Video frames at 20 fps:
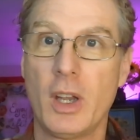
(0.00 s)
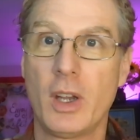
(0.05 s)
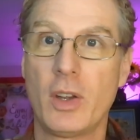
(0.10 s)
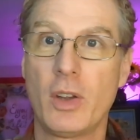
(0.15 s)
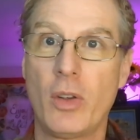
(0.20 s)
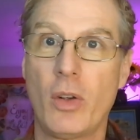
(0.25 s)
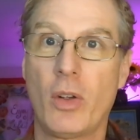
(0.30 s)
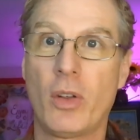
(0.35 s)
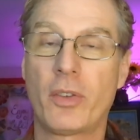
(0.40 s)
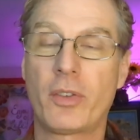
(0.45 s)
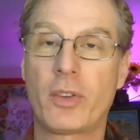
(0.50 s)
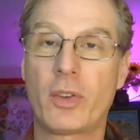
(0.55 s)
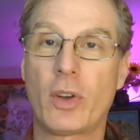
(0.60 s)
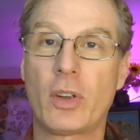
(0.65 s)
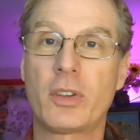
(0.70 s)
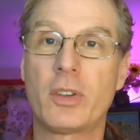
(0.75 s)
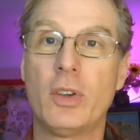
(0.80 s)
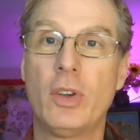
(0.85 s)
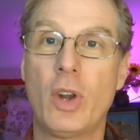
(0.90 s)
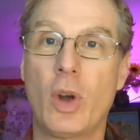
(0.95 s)
You'll
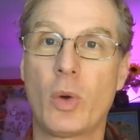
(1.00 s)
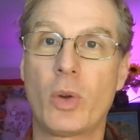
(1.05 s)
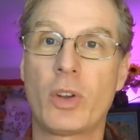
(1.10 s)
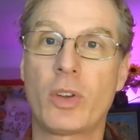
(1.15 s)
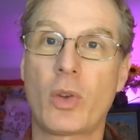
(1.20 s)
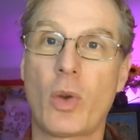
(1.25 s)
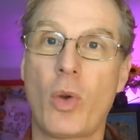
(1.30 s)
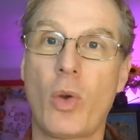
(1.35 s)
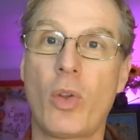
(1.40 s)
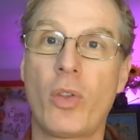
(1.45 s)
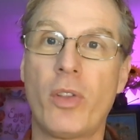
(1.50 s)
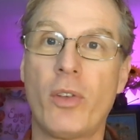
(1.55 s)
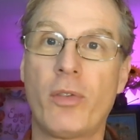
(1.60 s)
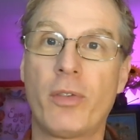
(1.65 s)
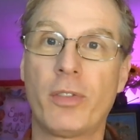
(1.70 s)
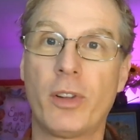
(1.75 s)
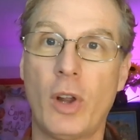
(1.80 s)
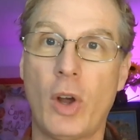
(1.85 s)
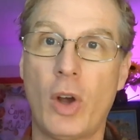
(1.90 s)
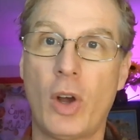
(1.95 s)
start to notice all the
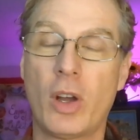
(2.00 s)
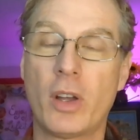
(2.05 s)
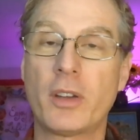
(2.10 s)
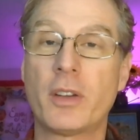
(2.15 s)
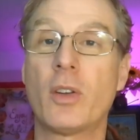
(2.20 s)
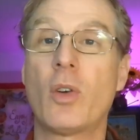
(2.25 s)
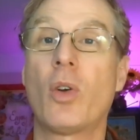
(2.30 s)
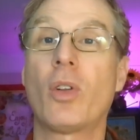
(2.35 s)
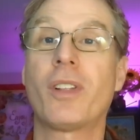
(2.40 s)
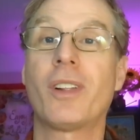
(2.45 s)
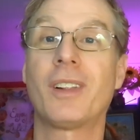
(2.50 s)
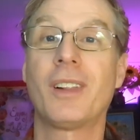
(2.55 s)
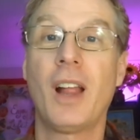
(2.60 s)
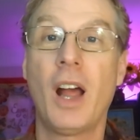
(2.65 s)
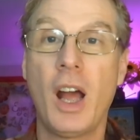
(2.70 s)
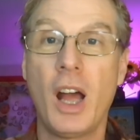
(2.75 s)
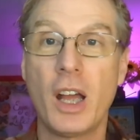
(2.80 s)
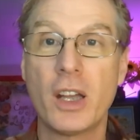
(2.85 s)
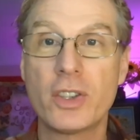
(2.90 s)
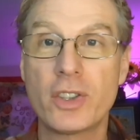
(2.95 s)
flaws and all the
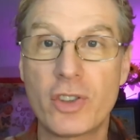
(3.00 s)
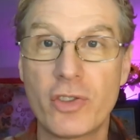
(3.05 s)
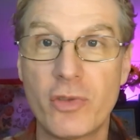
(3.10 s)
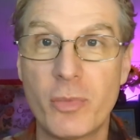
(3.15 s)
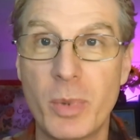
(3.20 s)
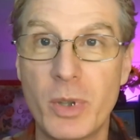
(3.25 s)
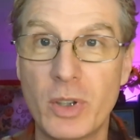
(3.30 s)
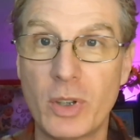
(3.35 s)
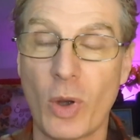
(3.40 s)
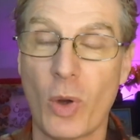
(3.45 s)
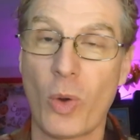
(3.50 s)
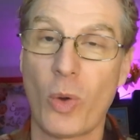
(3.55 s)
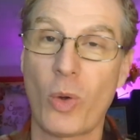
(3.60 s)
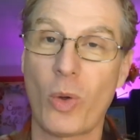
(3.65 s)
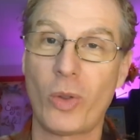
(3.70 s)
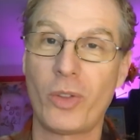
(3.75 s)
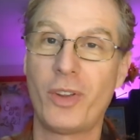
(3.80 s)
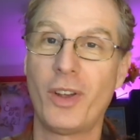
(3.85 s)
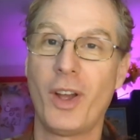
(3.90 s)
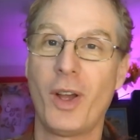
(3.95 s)
lies you've been told